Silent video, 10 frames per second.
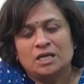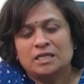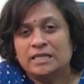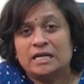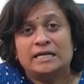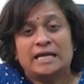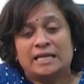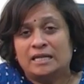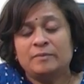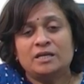They are
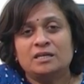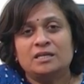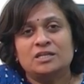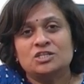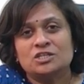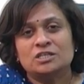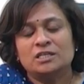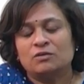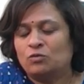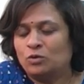dynamic in nature,
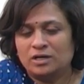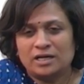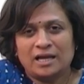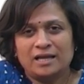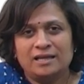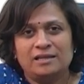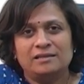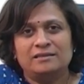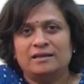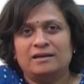they are
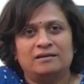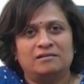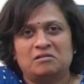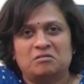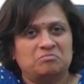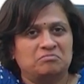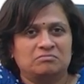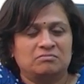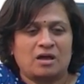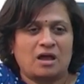volatile, they are
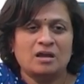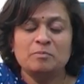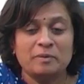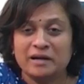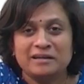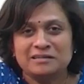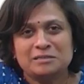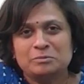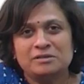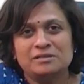
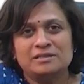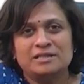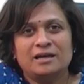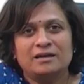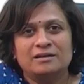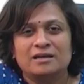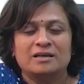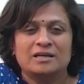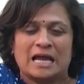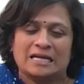unpredictable, they are
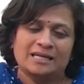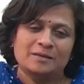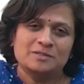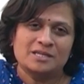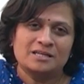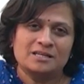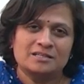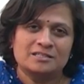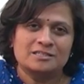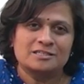at times
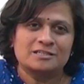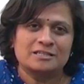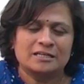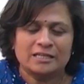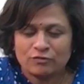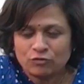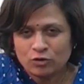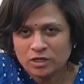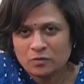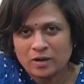inconsistent and therefore
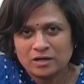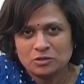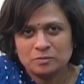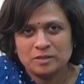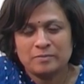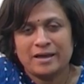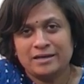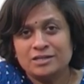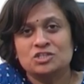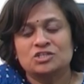require to be
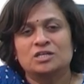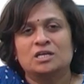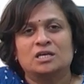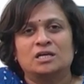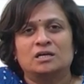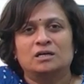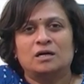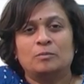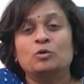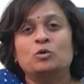managed
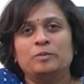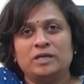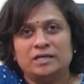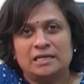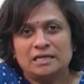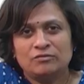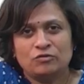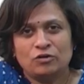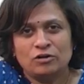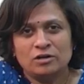appropriately
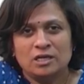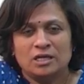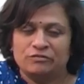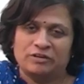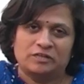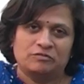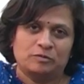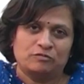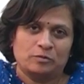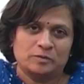for effective
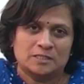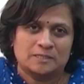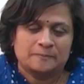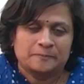performance.